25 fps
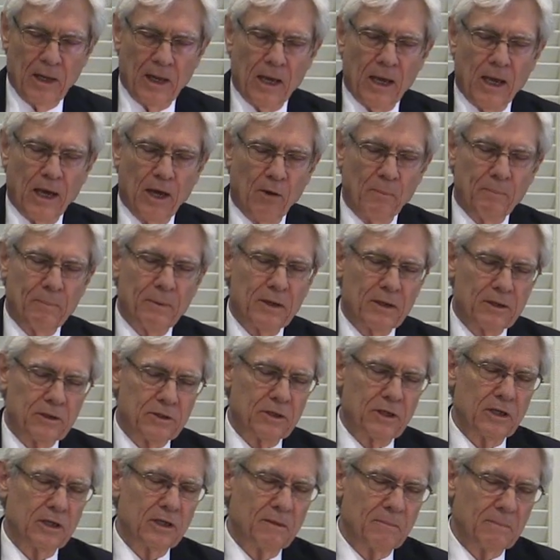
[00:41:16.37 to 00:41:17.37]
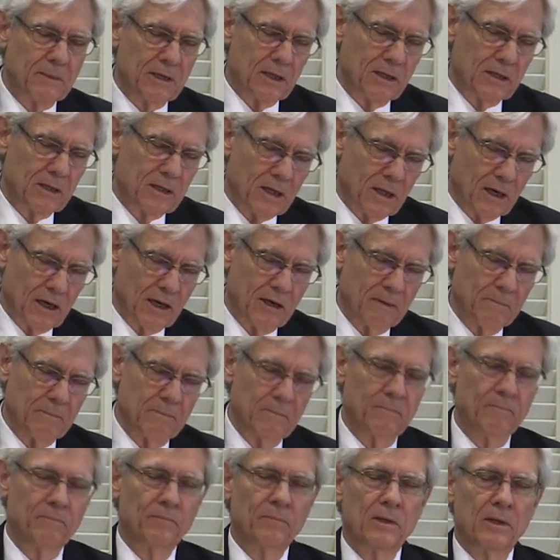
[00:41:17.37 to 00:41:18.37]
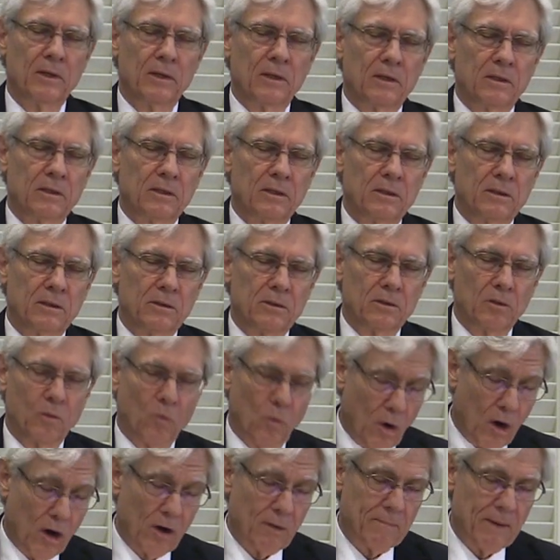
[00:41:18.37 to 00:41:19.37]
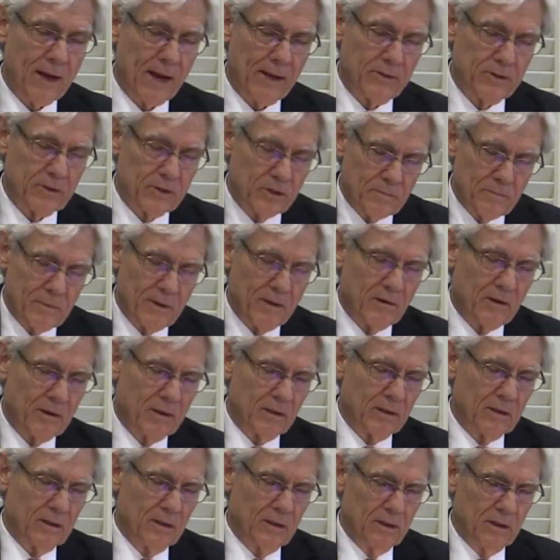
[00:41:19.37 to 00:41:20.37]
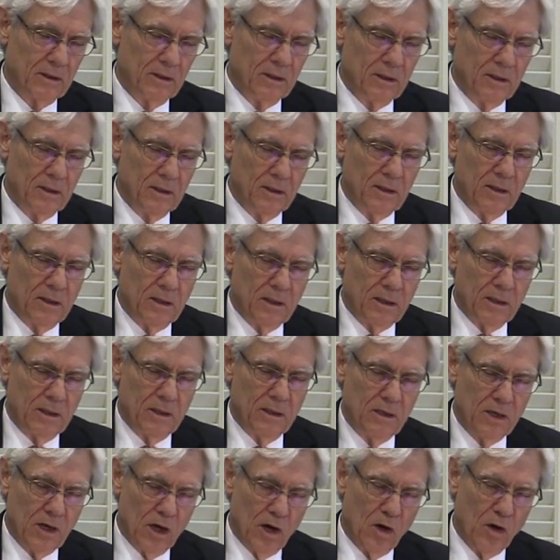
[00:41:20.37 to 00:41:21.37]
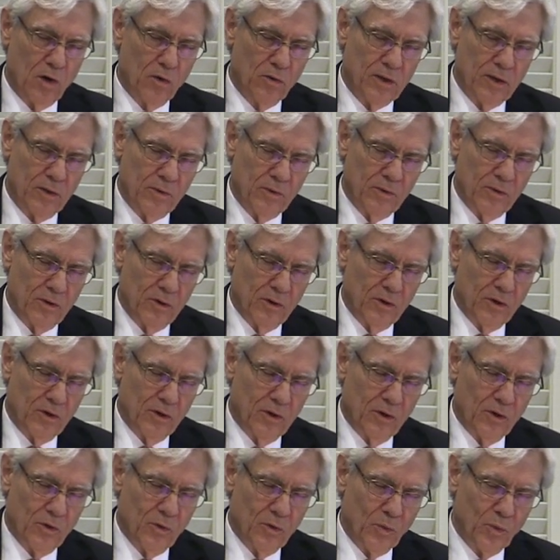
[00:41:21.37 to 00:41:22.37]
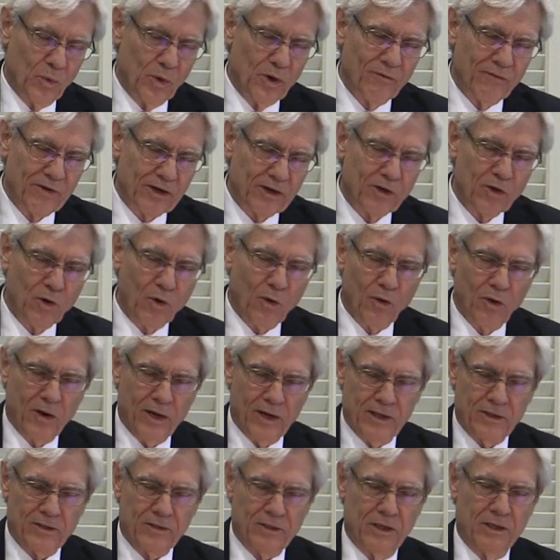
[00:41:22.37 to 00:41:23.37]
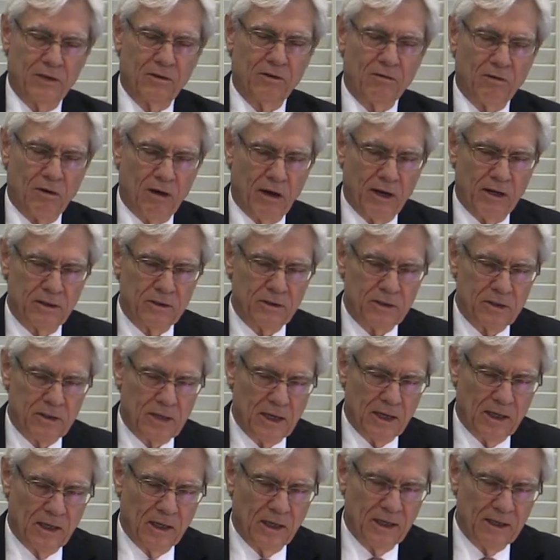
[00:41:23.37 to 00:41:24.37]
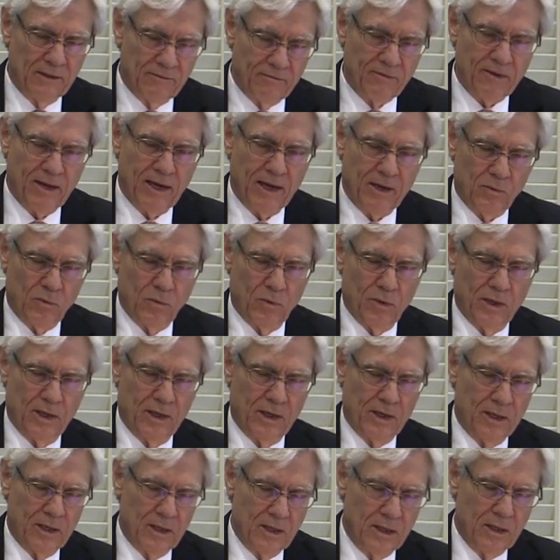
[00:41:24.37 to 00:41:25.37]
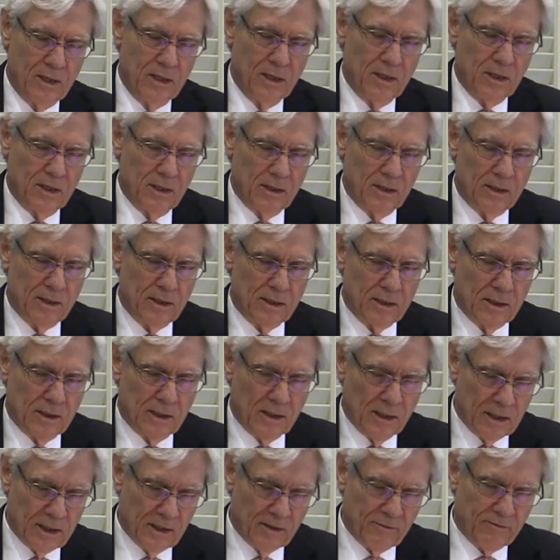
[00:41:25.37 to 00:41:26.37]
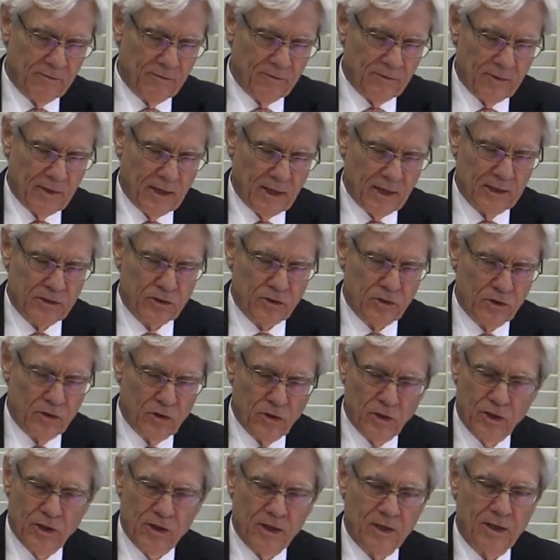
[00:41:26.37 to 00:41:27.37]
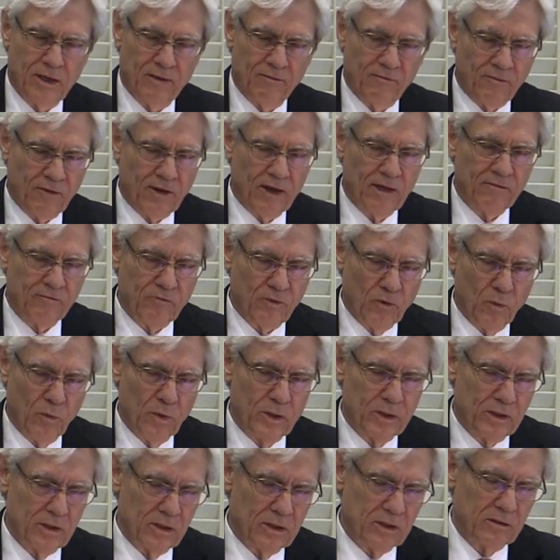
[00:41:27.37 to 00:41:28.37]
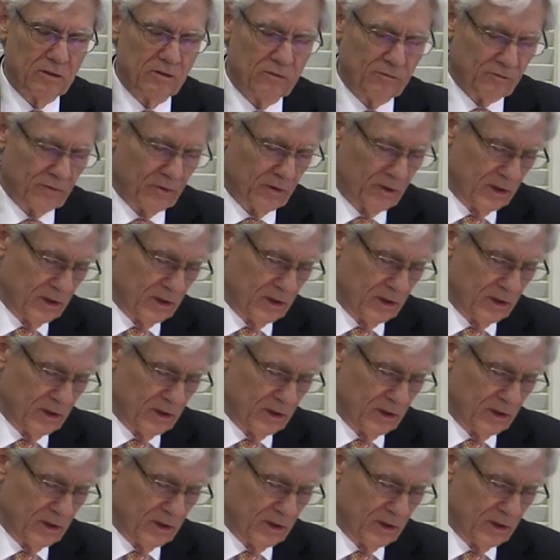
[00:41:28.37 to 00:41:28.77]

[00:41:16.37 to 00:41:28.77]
Help us in the meantime to walk by the Spirit, know that we're victorious in Christ, and live that way, and live as good and faithful witnesses for